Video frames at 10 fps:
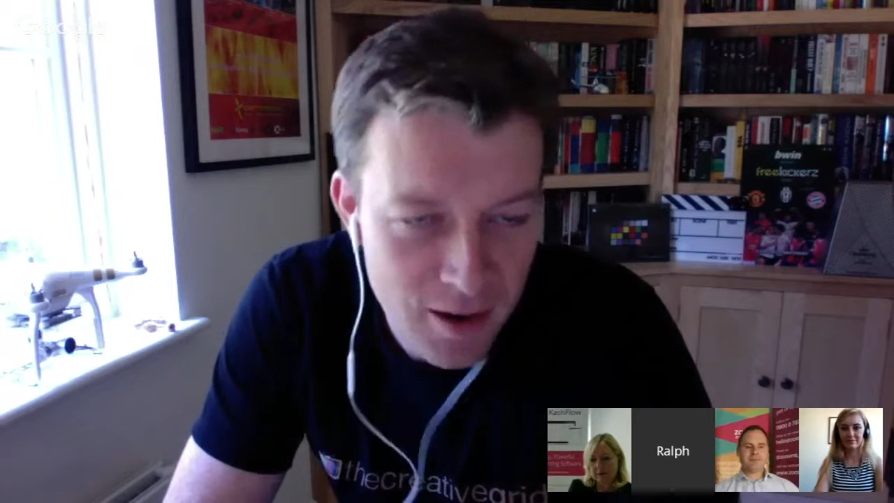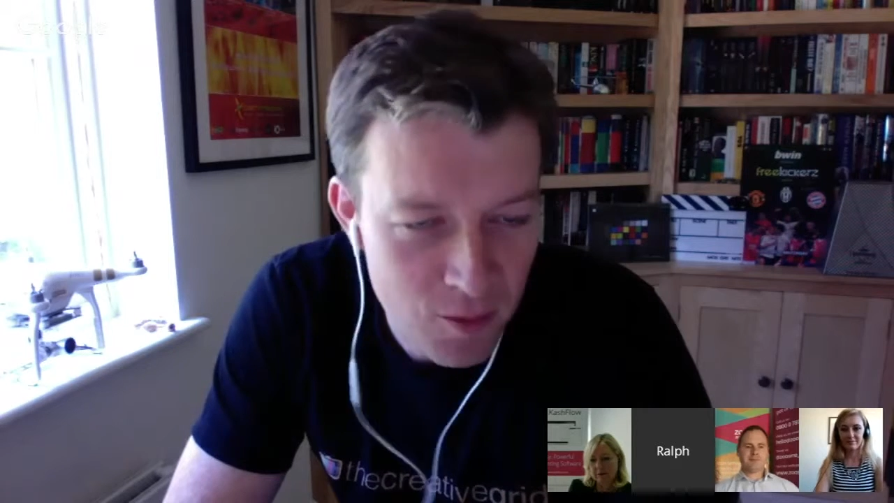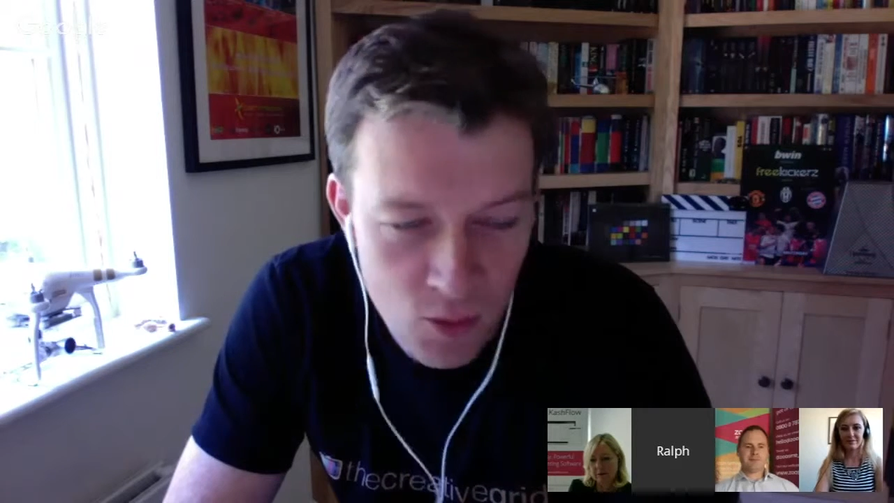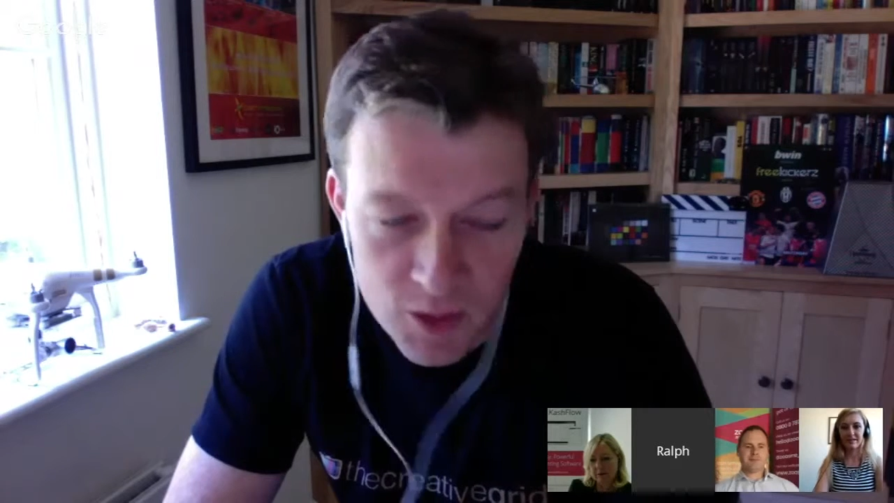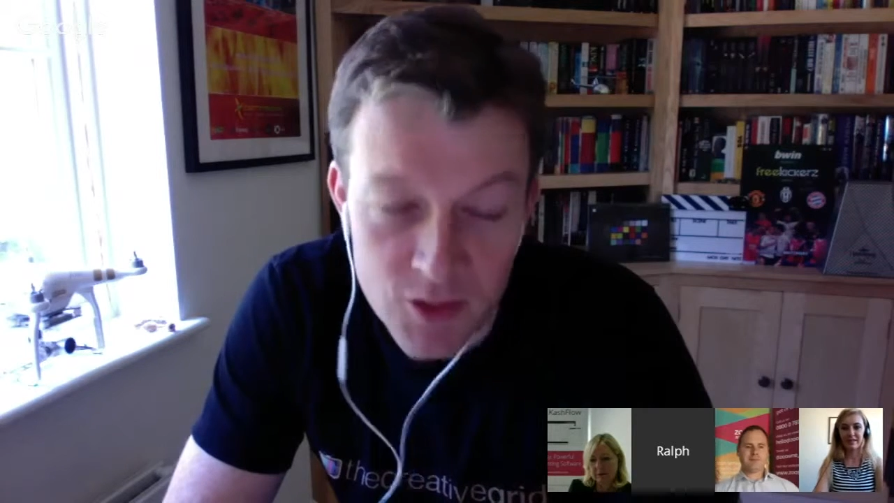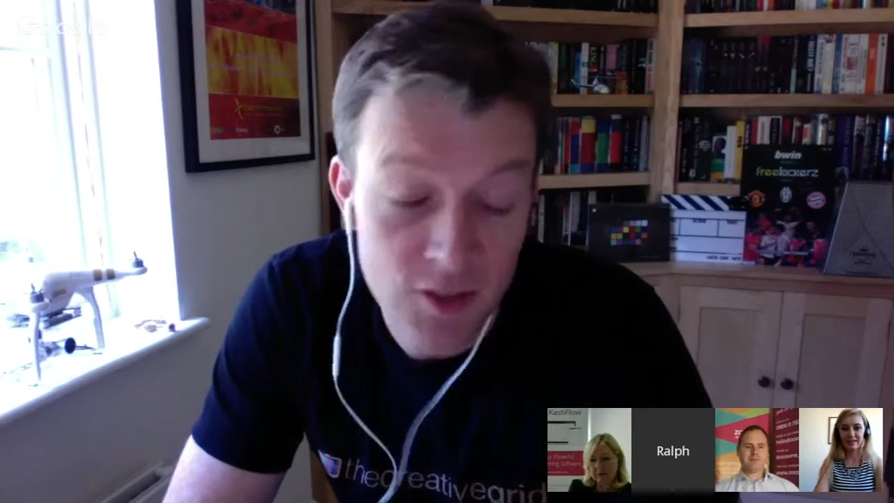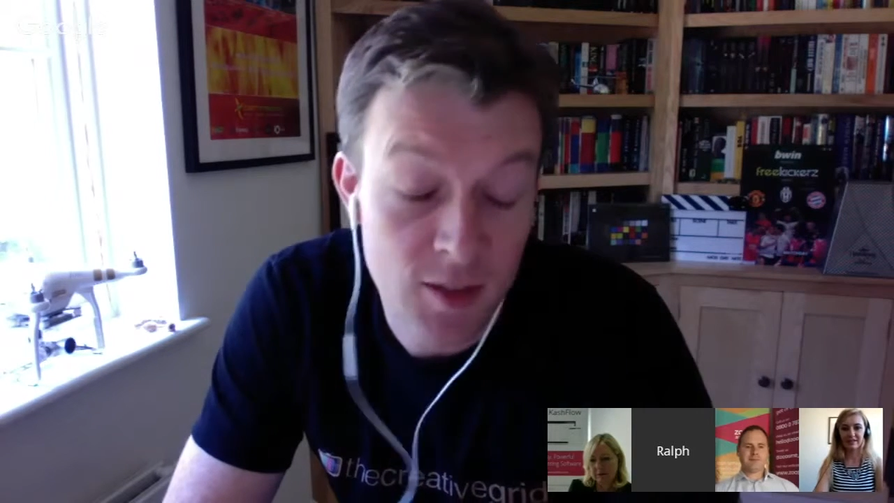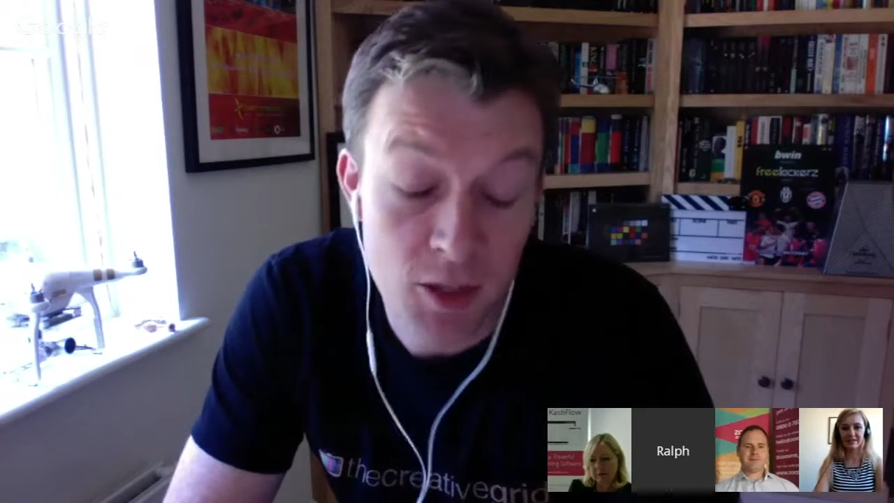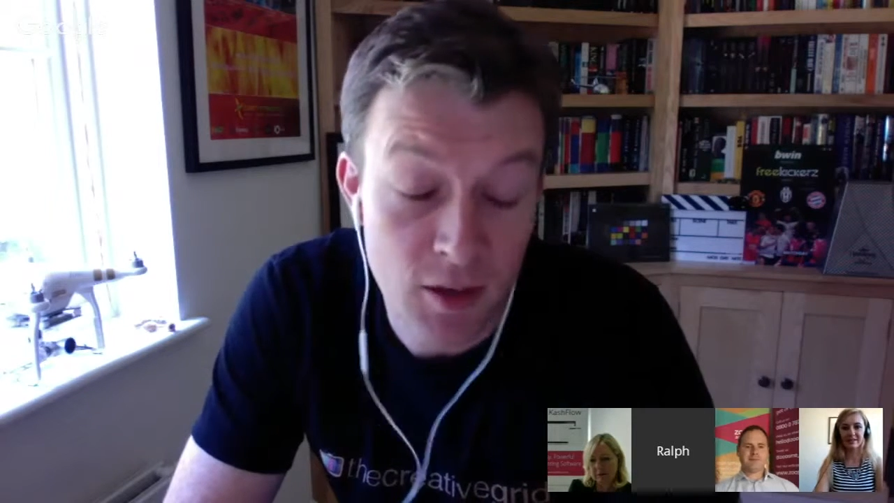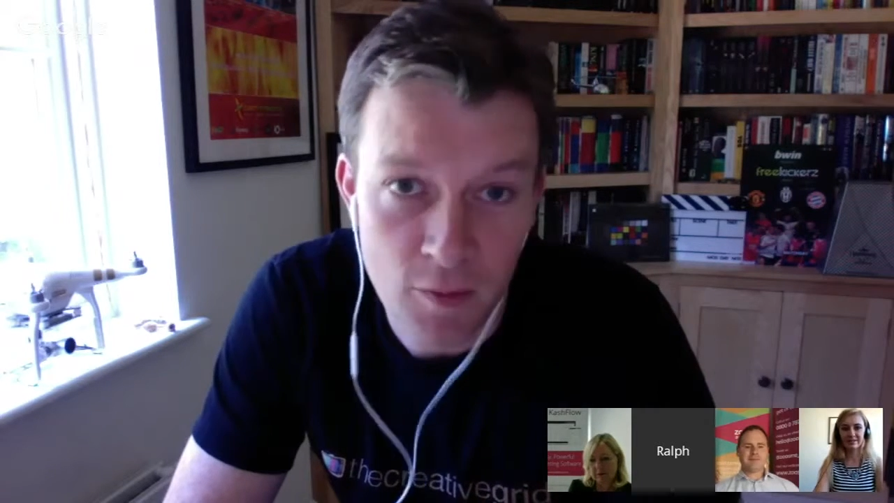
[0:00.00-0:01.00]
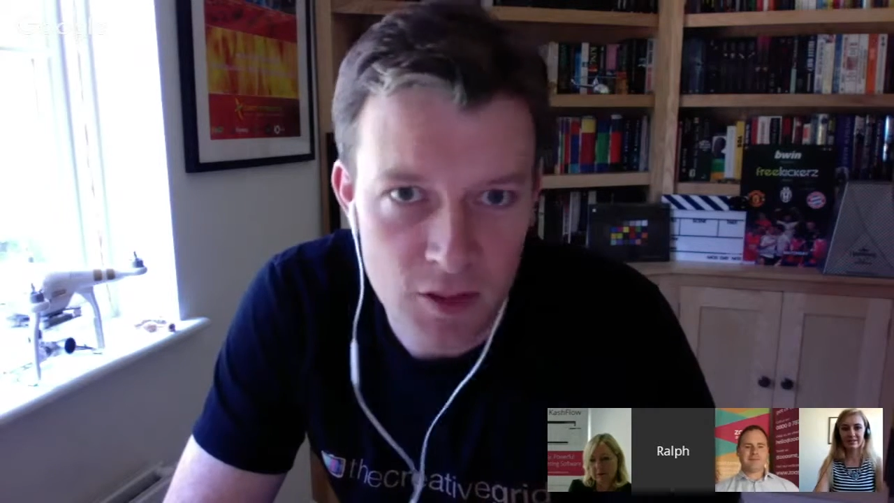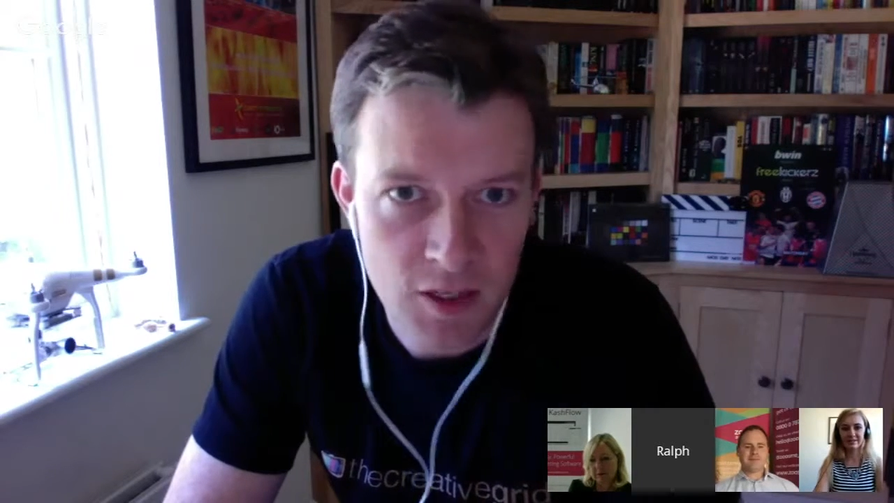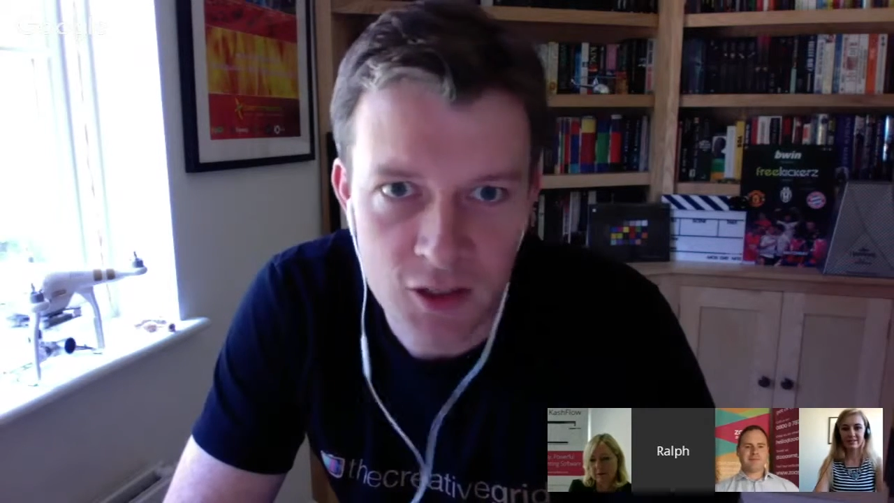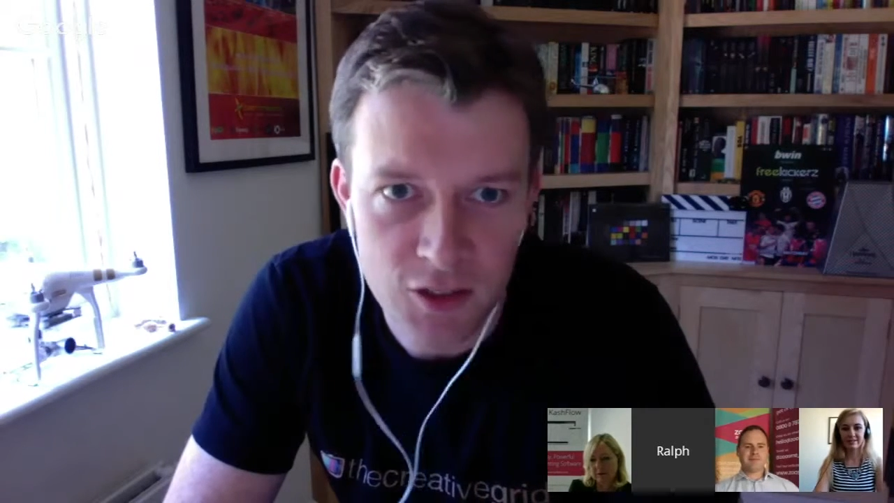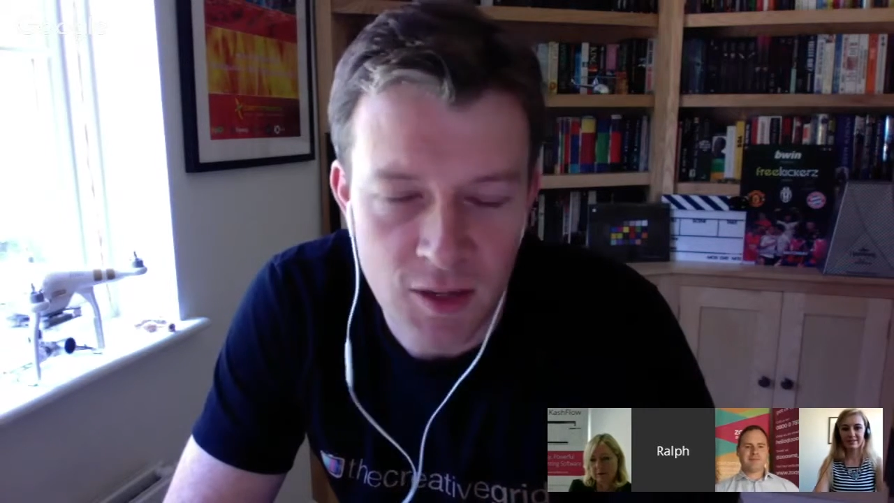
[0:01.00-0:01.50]
or which is some of the
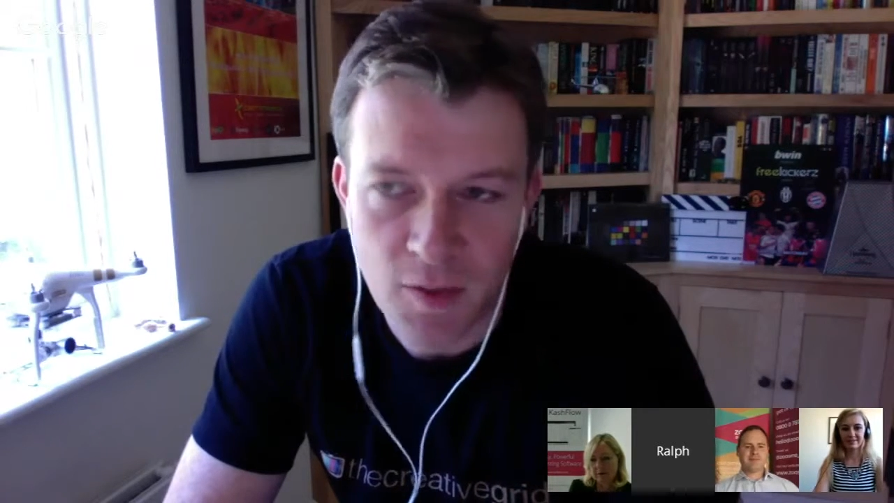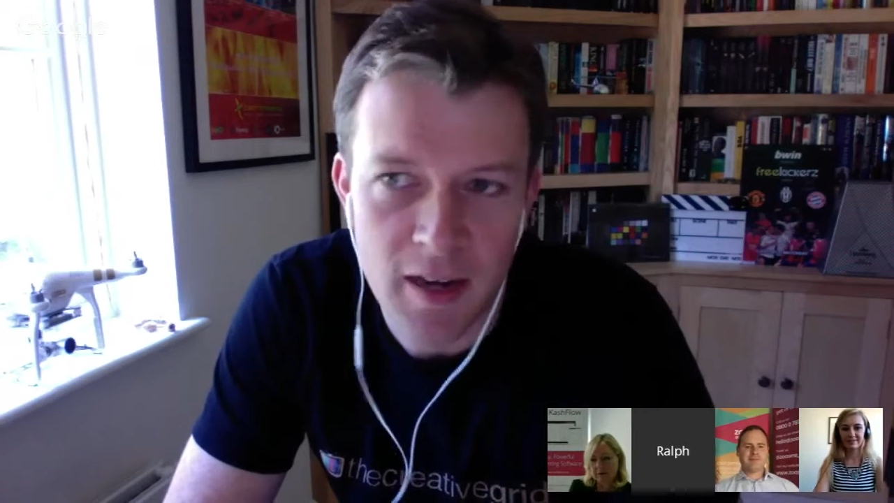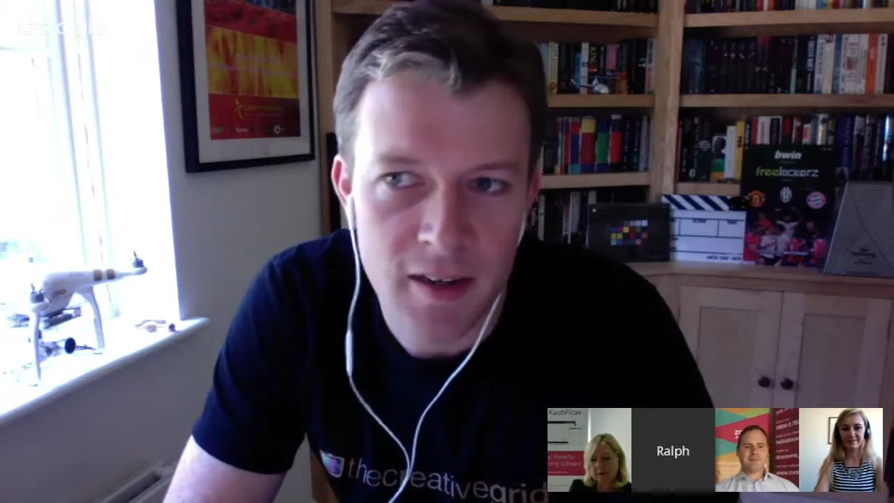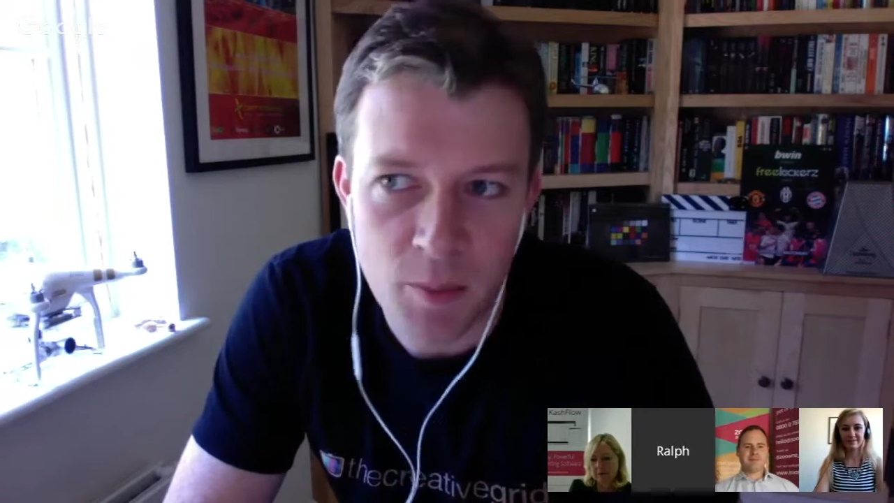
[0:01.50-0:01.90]
conversations I've had in the